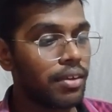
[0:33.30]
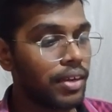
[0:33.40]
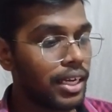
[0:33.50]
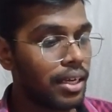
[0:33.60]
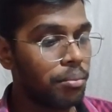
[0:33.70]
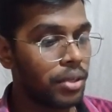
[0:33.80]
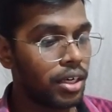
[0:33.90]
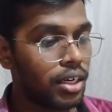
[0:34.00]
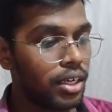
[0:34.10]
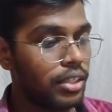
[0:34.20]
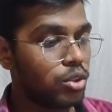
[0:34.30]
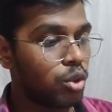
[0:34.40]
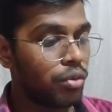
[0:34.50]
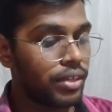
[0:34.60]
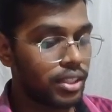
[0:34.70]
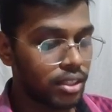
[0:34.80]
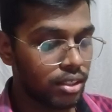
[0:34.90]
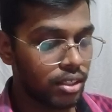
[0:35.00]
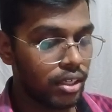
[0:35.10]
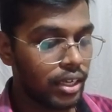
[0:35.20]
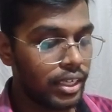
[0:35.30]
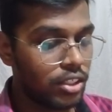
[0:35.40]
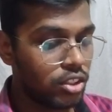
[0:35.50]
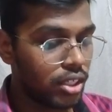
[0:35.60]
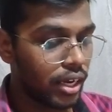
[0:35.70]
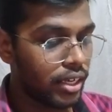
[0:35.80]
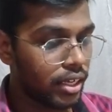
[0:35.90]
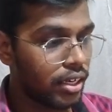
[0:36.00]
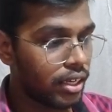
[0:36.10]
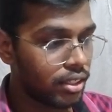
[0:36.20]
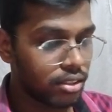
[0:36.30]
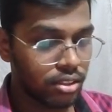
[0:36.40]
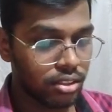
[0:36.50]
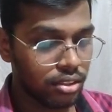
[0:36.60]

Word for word: Give a name. Uh, let's go with nginx.